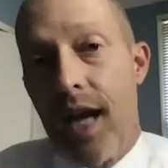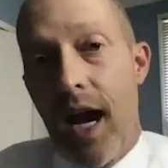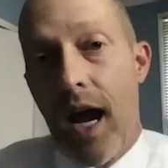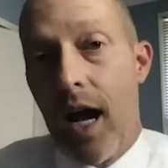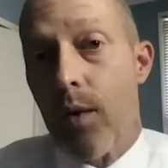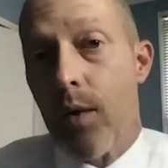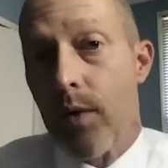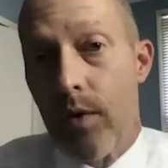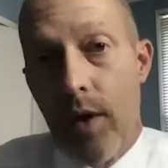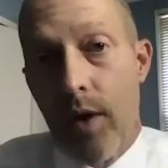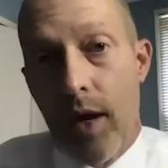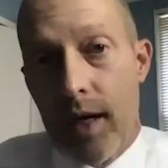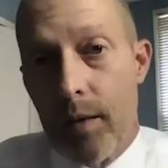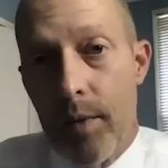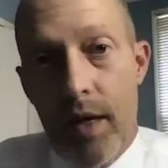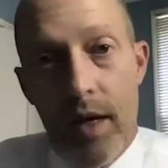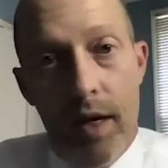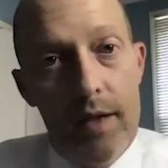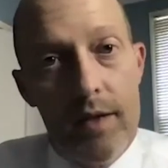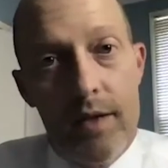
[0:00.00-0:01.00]
I would
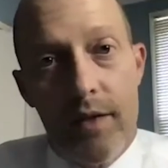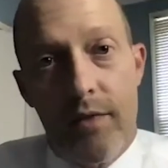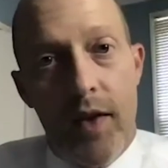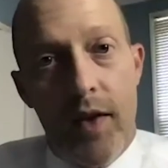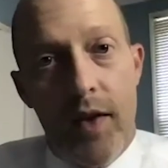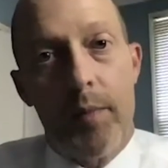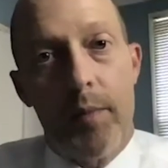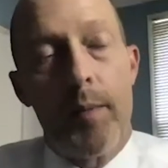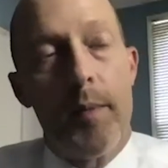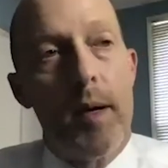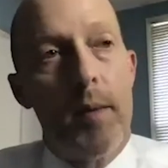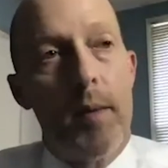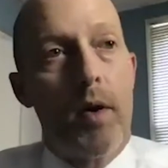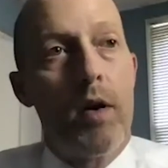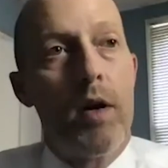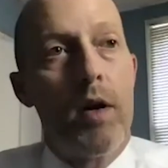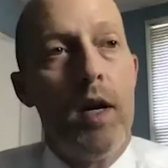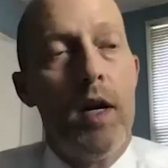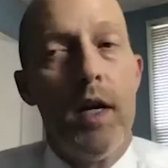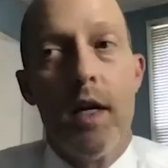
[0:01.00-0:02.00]
recommend a family
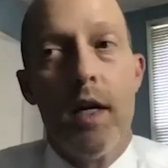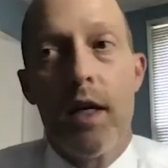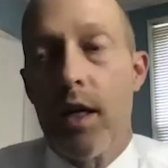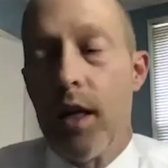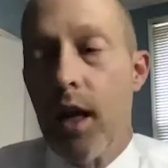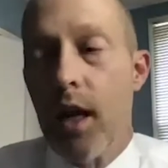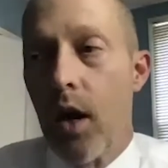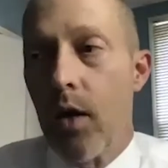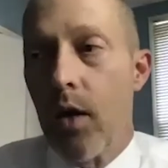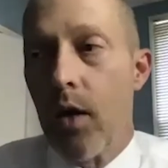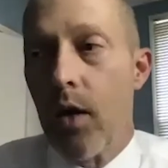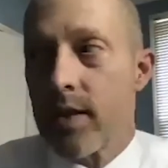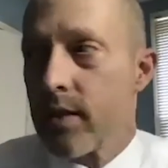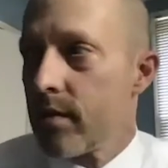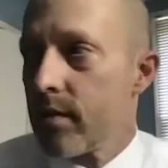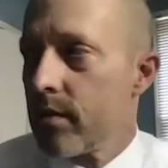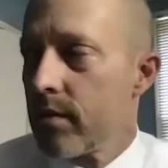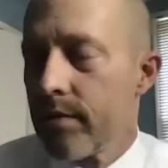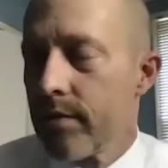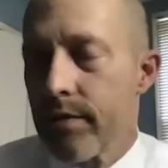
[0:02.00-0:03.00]
member, you know, is
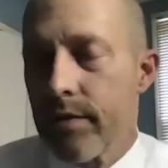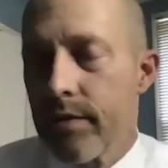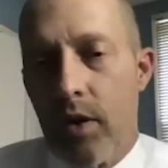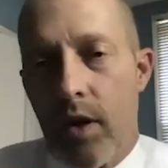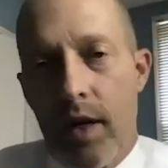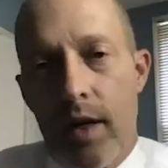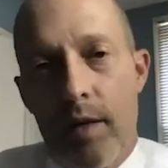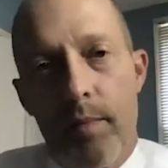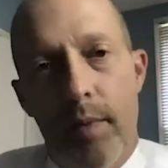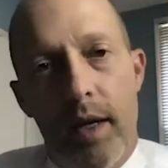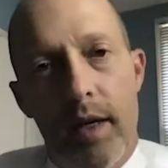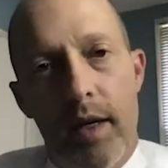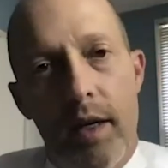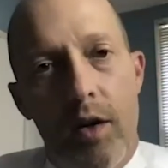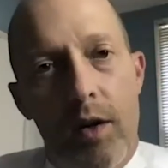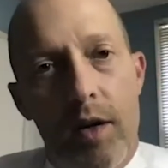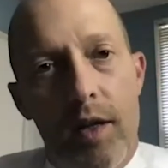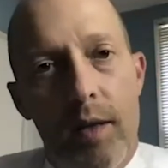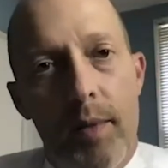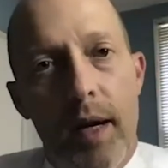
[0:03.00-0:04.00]
sorry, my
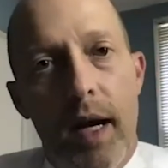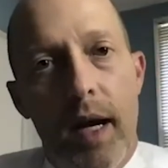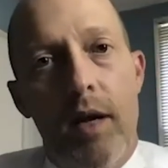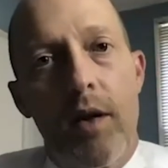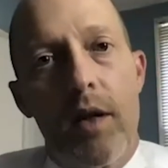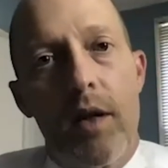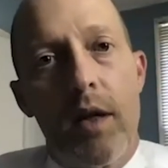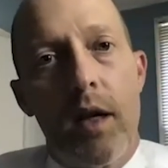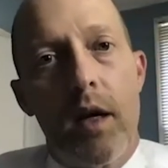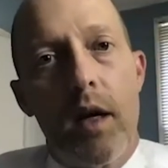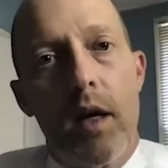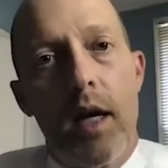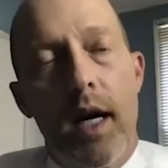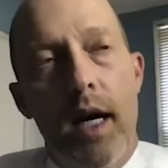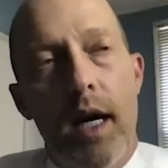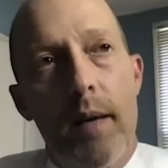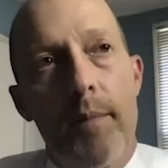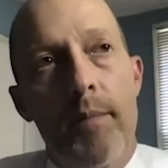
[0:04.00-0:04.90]
dog in the background there. Um,